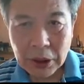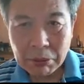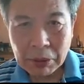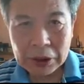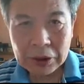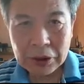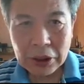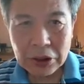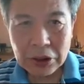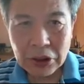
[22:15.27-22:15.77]

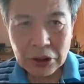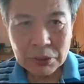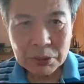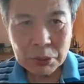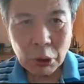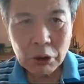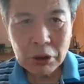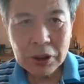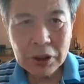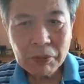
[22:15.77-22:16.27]
Bhante Ji's
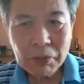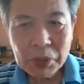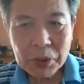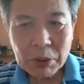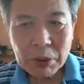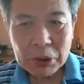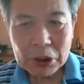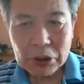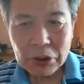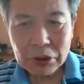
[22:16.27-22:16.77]
book,
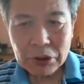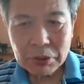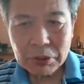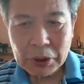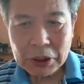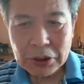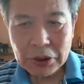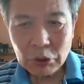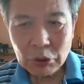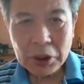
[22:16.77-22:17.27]

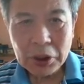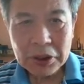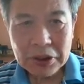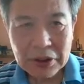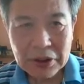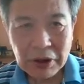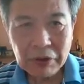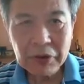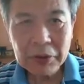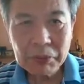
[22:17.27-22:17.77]
page
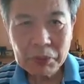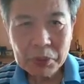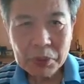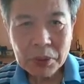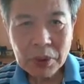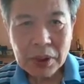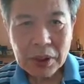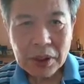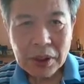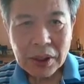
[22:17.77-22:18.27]
27.
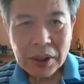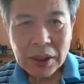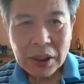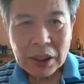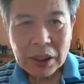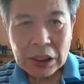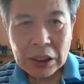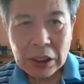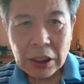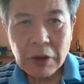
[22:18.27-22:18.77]

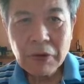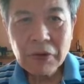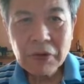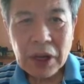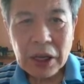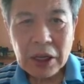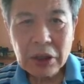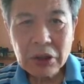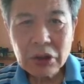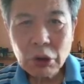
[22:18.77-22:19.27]
If
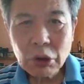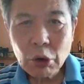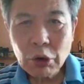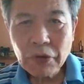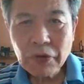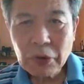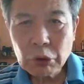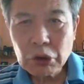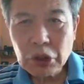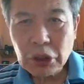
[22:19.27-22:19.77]
there is no
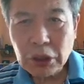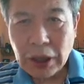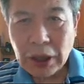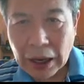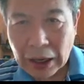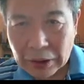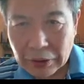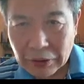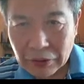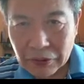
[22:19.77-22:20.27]
future
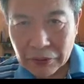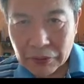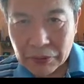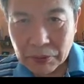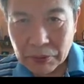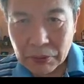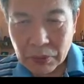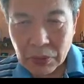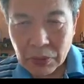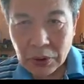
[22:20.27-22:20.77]
life,
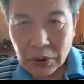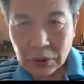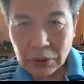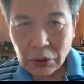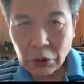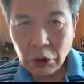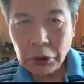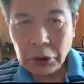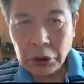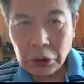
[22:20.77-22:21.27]

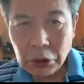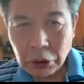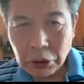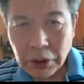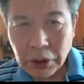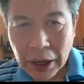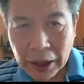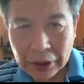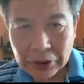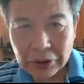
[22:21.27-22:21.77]
doing
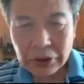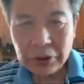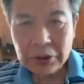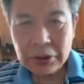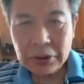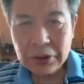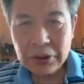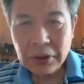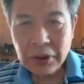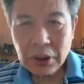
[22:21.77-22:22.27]
good
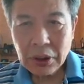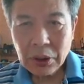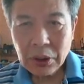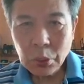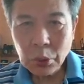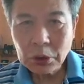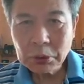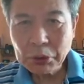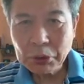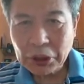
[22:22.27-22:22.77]
actions
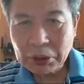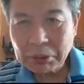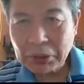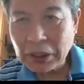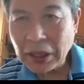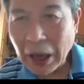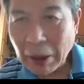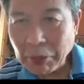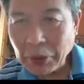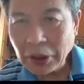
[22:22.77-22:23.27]
will bring
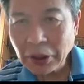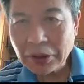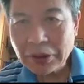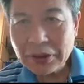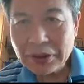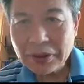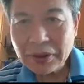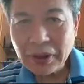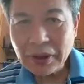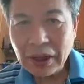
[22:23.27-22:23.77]
me
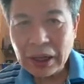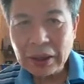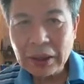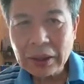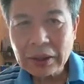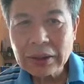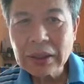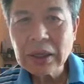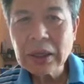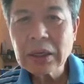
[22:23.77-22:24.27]
happiness
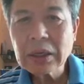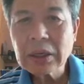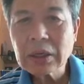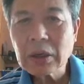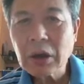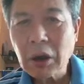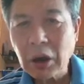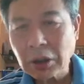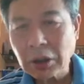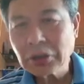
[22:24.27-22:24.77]
and a clear
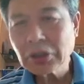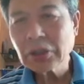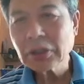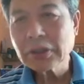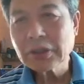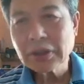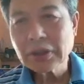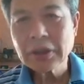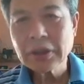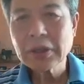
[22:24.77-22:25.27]

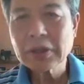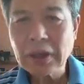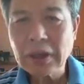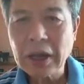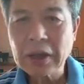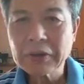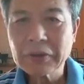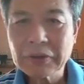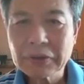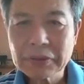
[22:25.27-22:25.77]
conscience in this
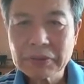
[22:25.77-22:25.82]
life.